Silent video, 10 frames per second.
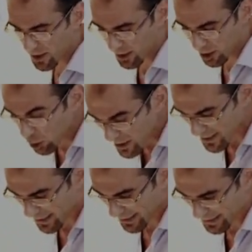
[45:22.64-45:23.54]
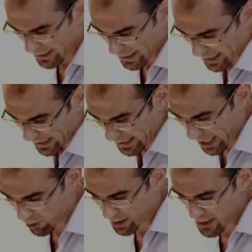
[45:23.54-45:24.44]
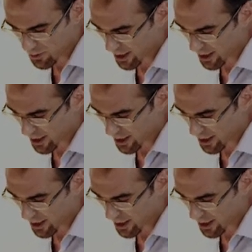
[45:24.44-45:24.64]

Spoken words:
the art looks like nowadays.